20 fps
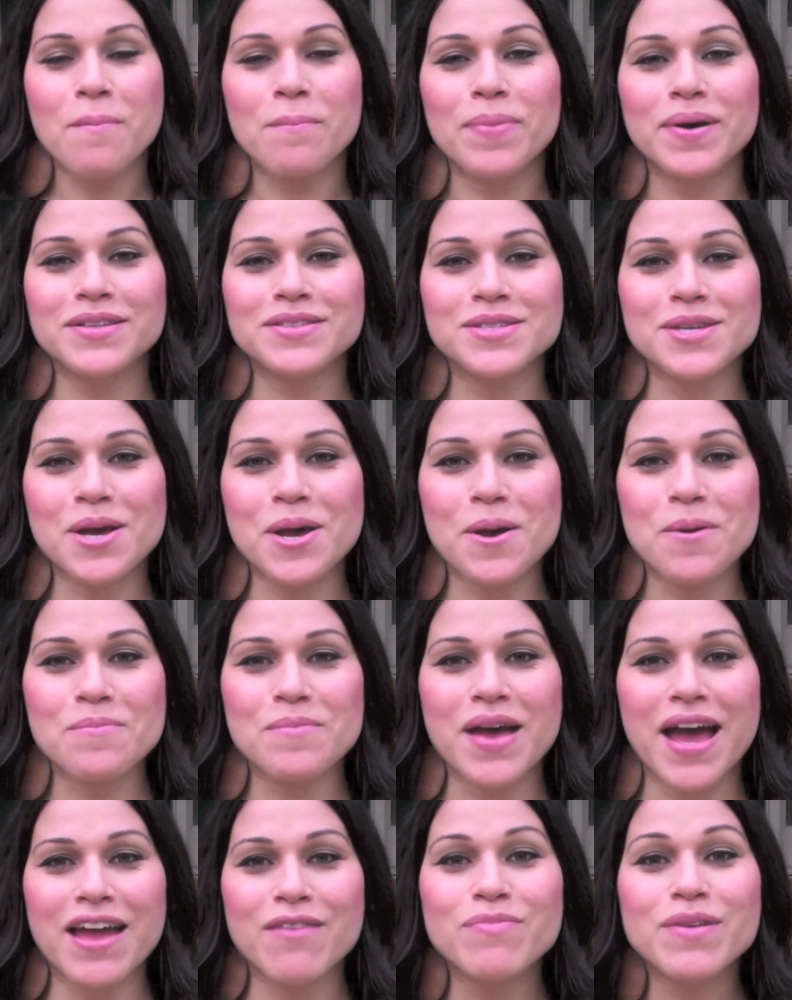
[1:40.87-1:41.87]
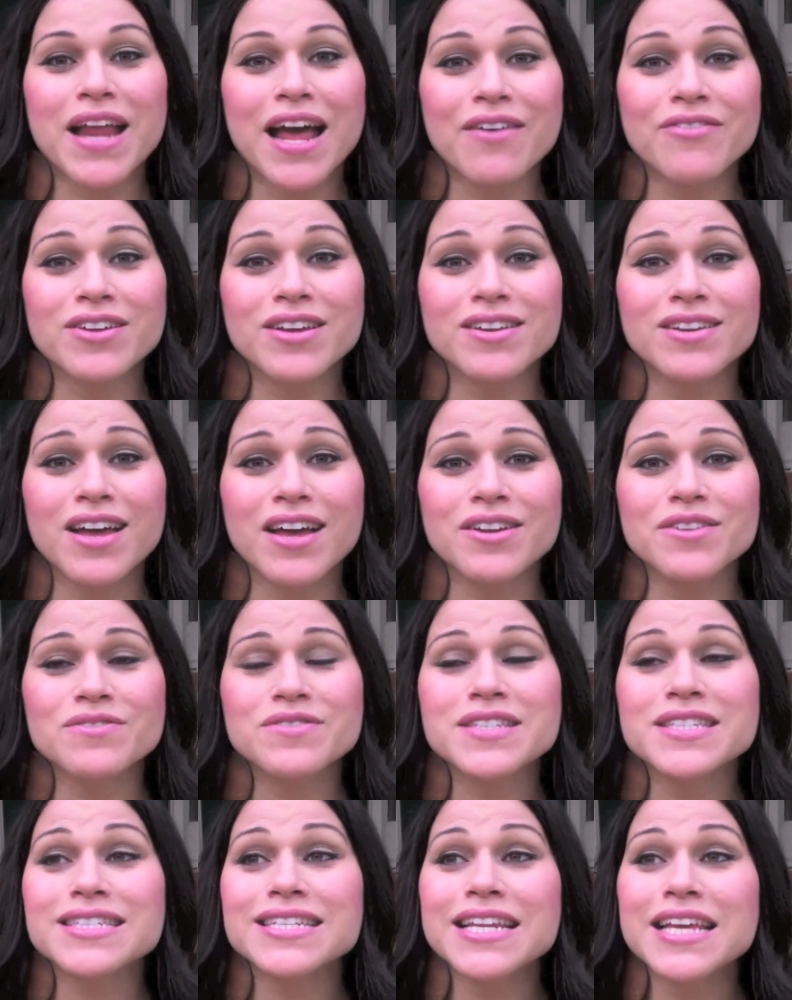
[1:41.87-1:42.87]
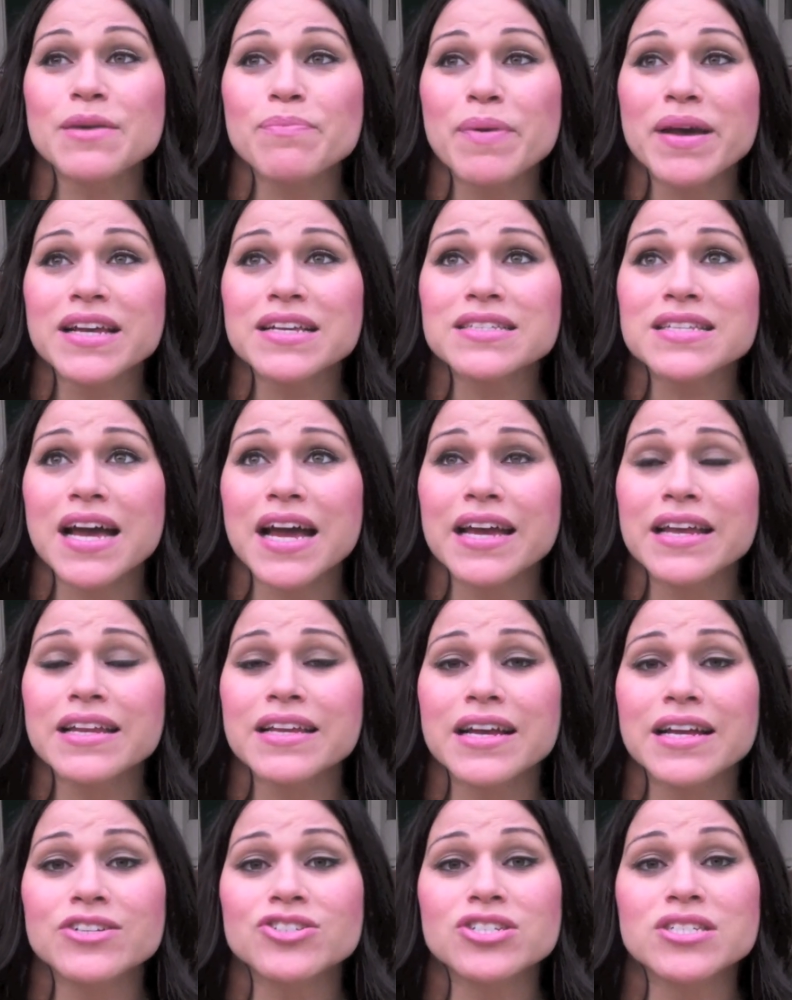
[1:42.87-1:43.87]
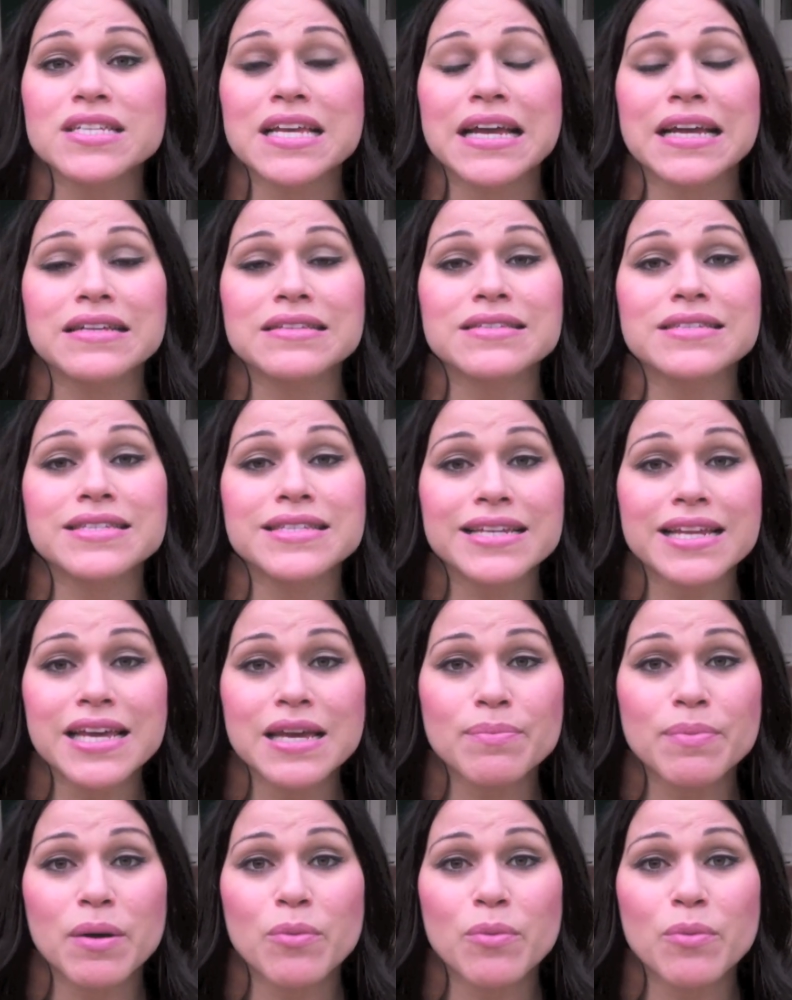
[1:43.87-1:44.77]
But um, I've been having a lot of sleep anxiety. I just can't sleep.